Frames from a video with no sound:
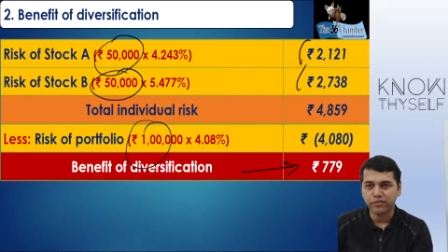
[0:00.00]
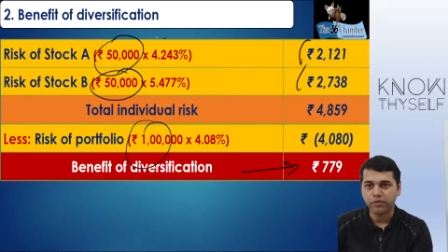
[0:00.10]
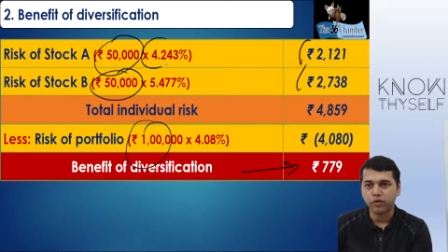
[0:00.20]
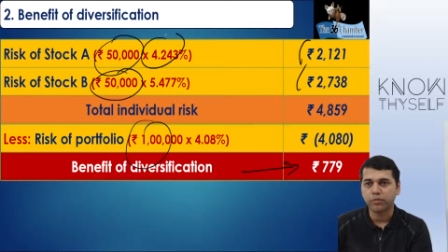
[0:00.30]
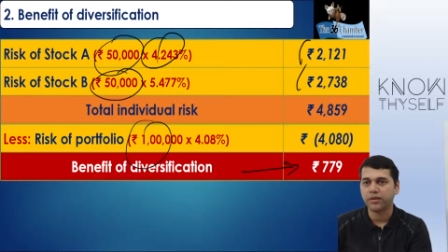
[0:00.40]

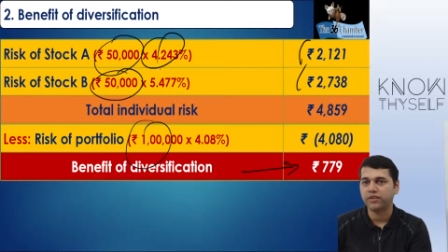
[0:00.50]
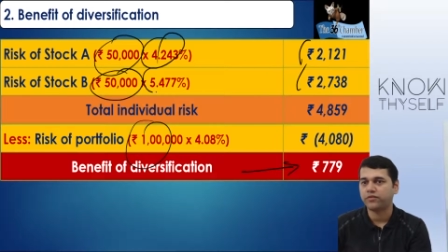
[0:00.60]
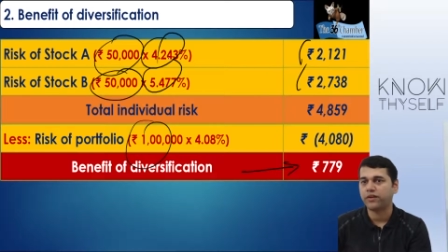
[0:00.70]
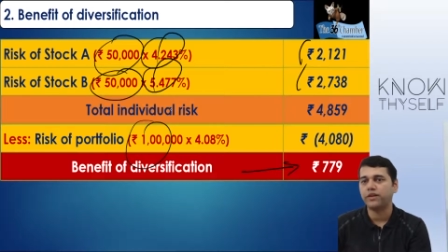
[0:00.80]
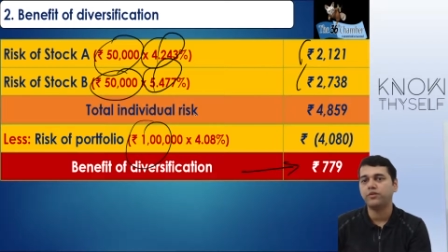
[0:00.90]
4 plus
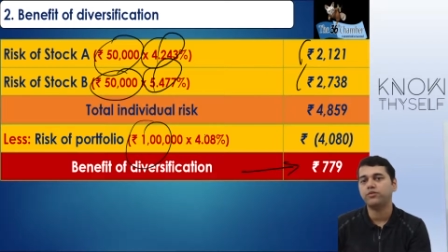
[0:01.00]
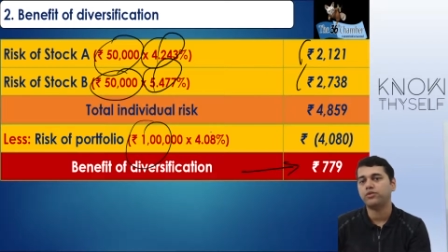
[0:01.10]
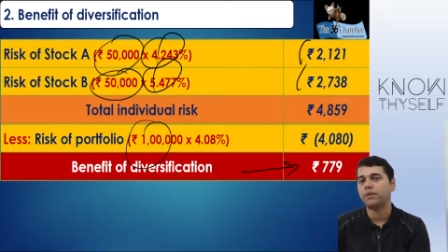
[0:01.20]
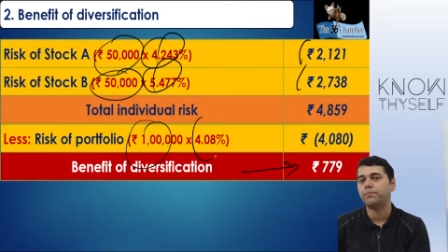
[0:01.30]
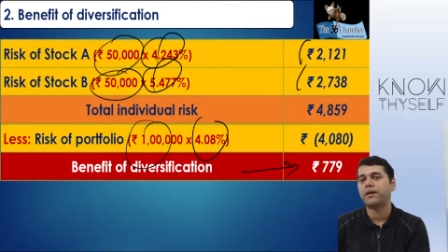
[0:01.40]
5
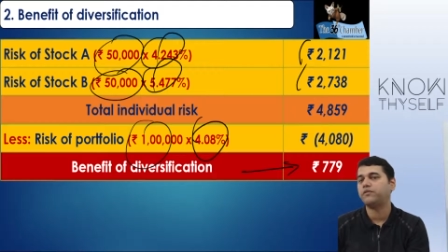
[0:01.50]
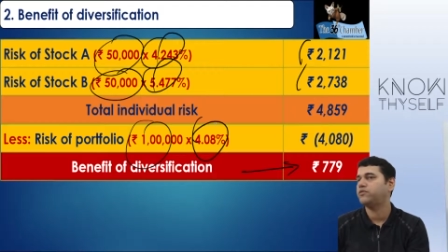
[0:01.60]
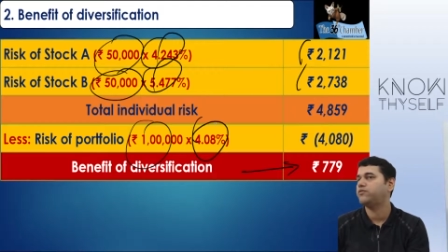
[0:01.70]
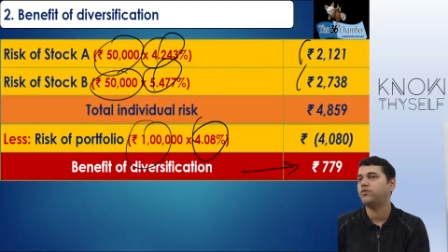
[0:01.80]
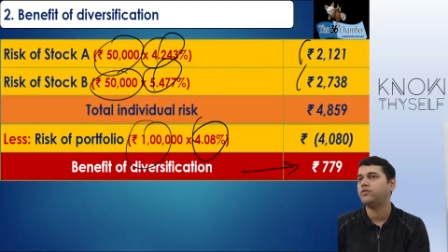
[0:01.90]
compare
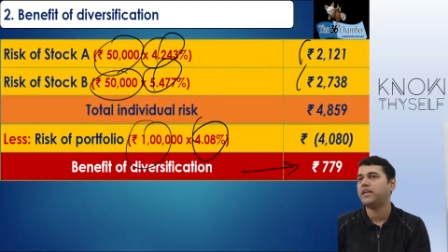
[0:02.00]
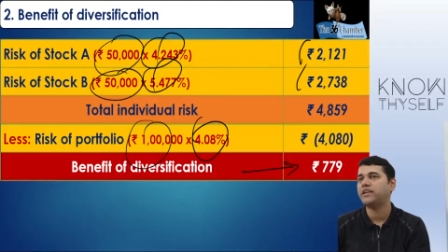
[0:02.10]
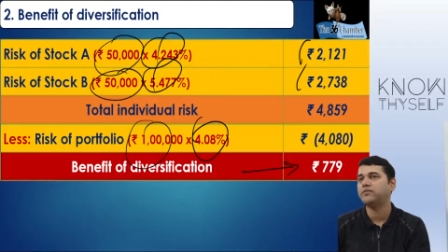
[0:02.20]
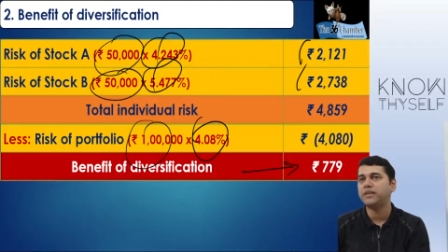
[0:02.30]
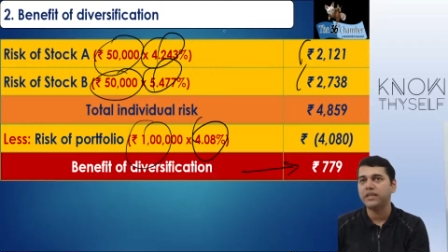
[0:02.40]
with 4, that is
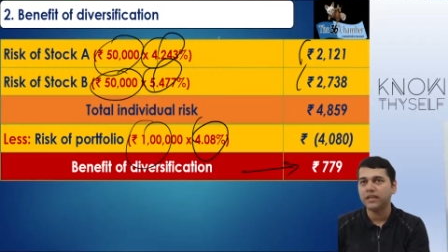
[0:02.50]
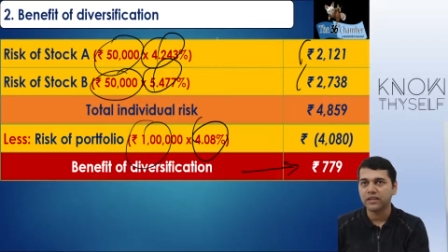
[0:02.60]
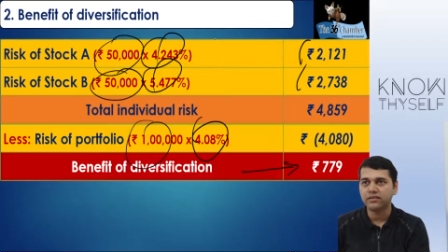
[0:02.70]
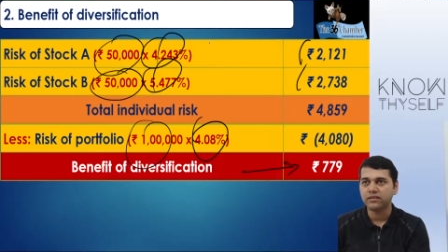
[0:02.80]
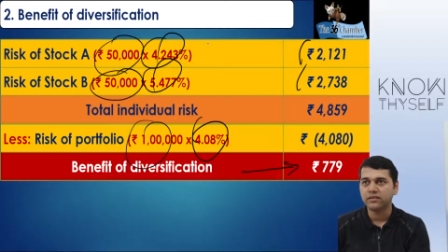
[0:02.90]
meaningless.